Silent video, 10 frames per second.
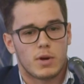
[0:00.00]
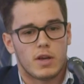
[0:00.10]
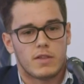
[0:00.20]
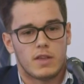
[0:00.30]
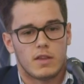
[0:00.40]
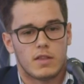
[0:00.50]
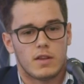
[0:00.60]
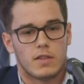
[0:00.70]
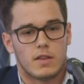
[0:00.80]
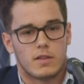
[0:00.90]
but I think
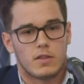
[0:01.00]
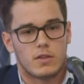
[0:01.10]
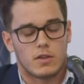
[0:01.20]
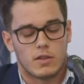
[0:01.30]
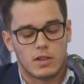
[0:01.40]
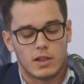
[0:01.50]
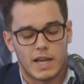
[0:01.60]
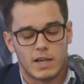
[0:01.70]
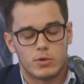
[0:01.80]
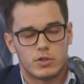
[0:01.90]
that the
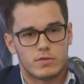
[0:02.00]
language